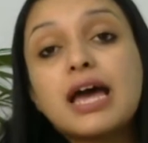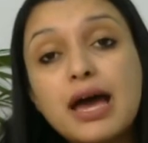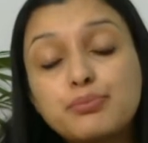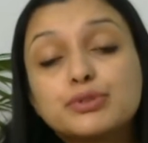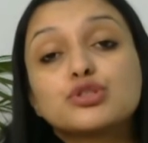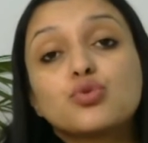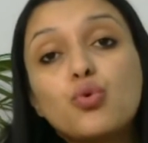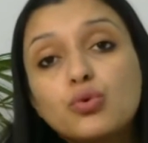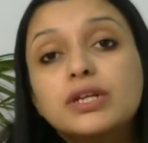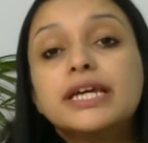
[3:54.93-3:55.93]
happens
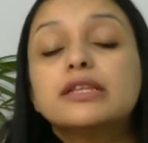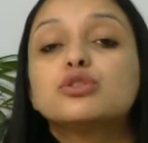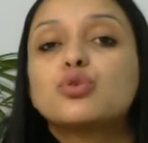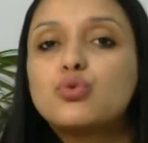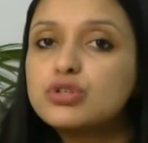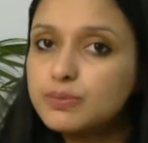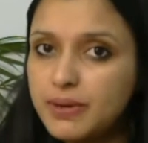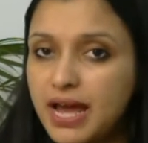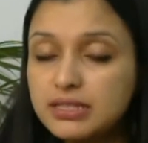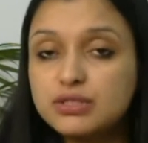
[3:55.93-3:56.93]
only in those
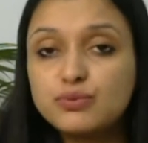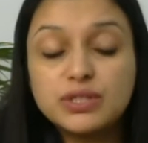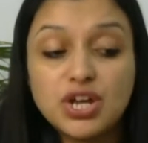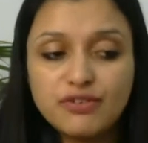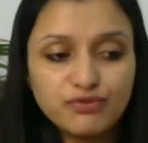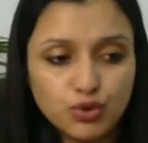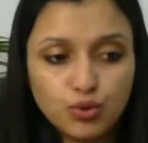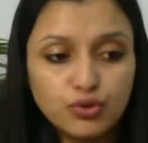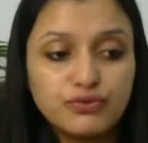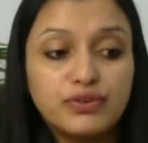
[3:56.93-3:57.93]
plants which have
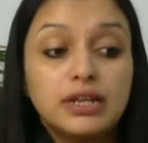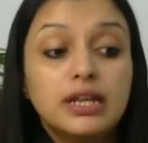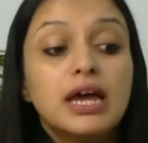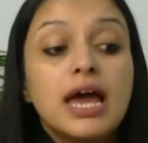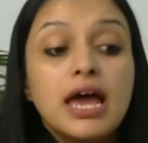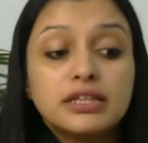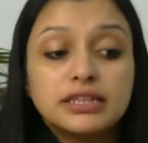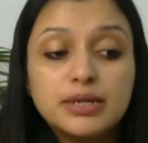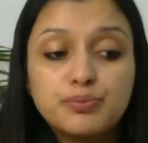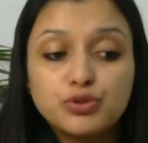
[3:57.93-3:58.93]
chlorophyll.
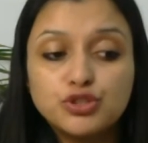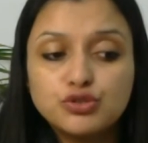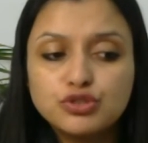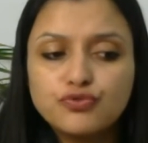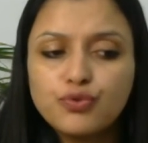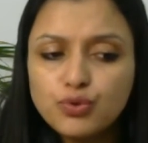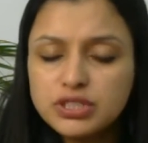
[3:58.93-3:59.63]
They produce food